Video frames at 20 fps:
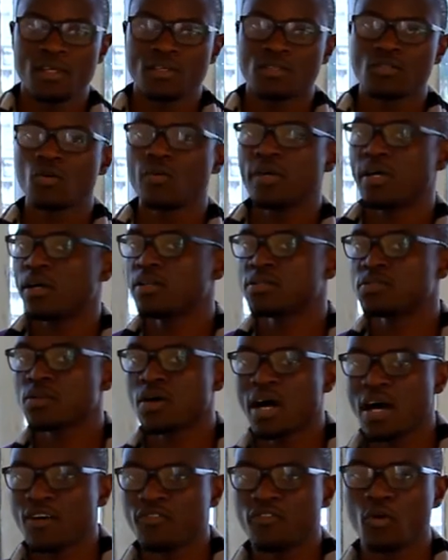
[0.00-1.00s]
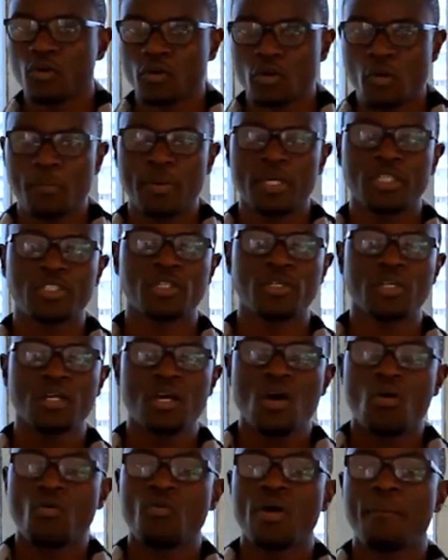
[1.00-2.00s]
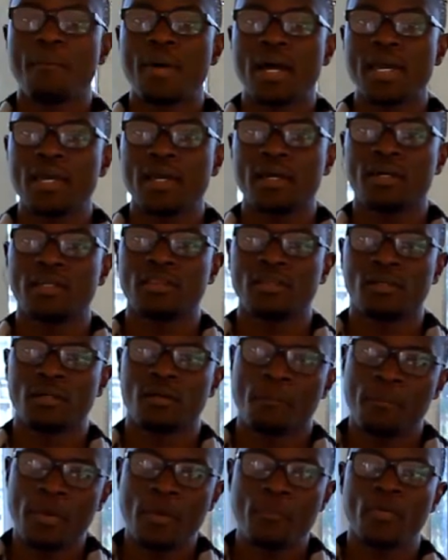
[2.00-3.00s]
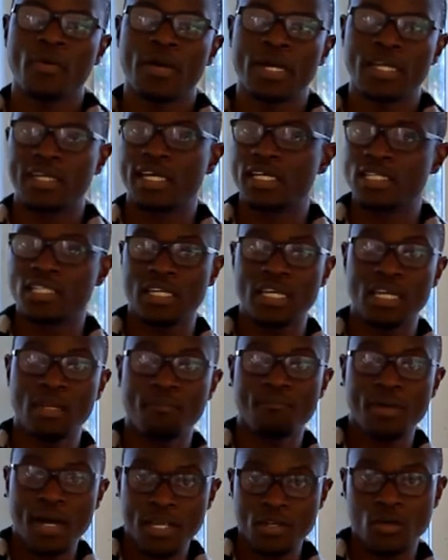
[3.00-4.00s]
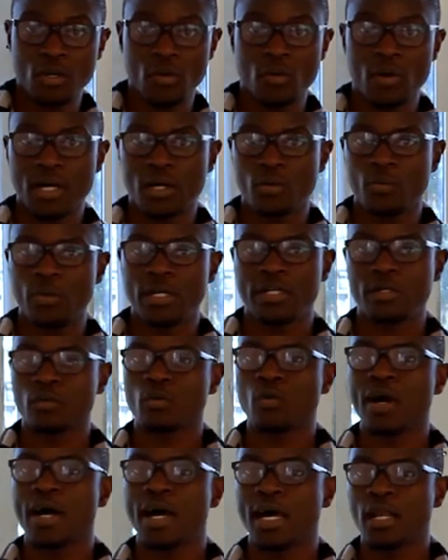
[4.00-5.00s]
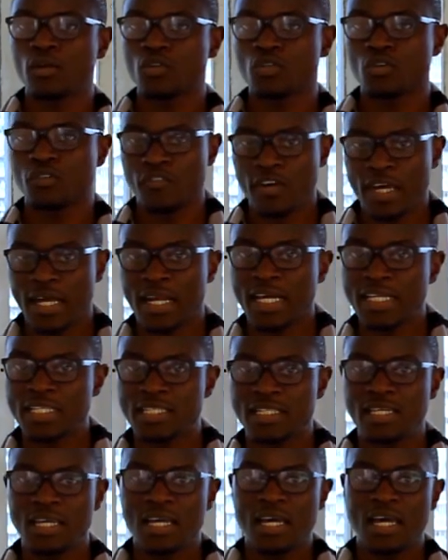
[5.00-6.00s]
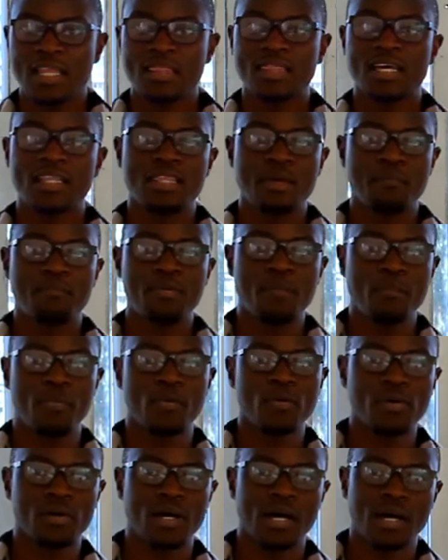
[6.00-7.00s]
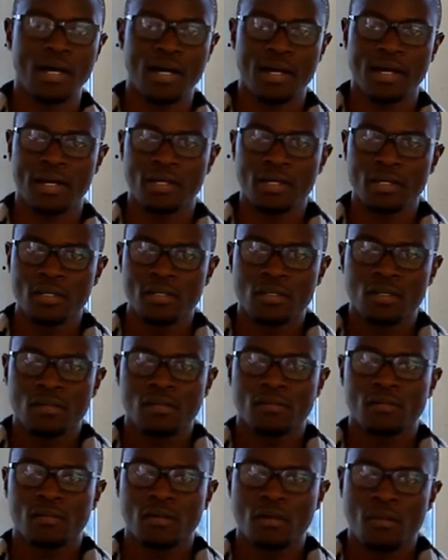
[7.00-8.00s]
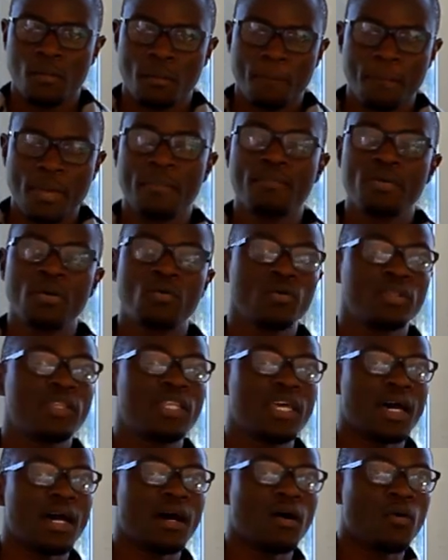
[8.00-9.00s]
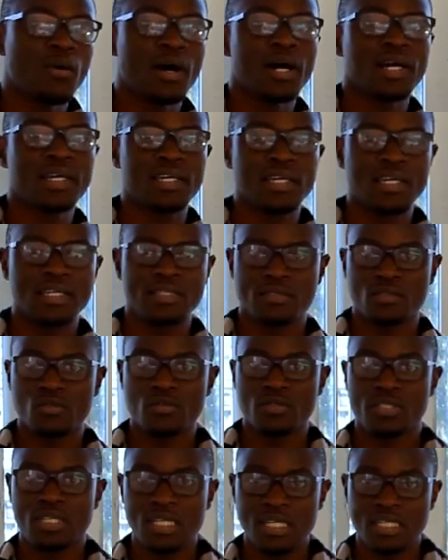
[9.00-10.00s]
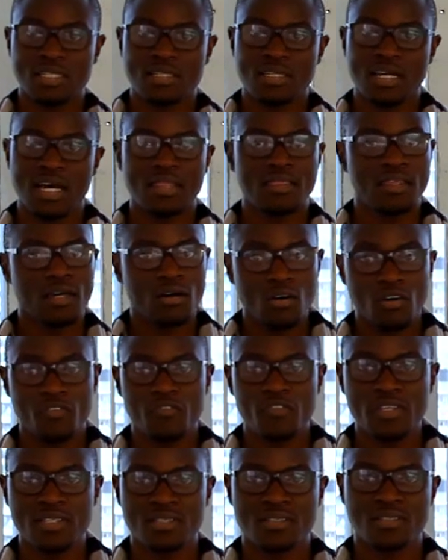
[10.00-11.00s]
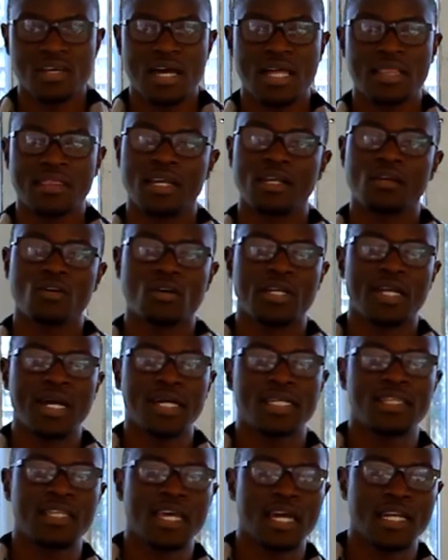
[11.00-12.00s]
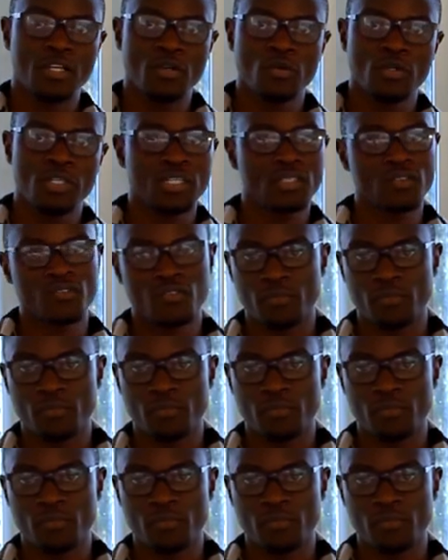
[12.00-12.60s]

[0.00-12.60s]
So we also have occupation whereby people engaging in manual work will require a lot of energy than the people uh, maybe who their work is to sit at the office and then conduct their duties